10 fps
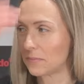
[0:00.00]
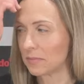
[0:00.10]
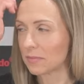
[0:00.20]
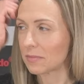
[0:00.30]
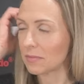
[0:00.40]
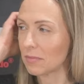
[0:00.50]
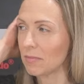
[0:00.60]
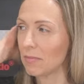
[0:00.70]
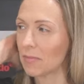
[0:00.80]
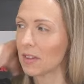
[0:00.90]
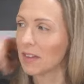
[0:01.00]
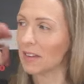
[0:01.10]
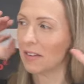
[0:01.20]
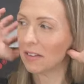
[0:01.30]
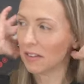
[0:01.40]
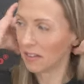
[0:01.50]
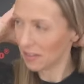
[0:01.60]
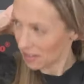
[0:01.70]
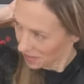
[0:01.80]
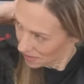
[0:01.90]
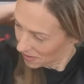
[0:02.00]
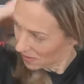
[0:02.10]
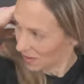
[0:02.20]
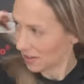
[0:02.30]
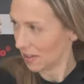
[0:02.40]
[no speech]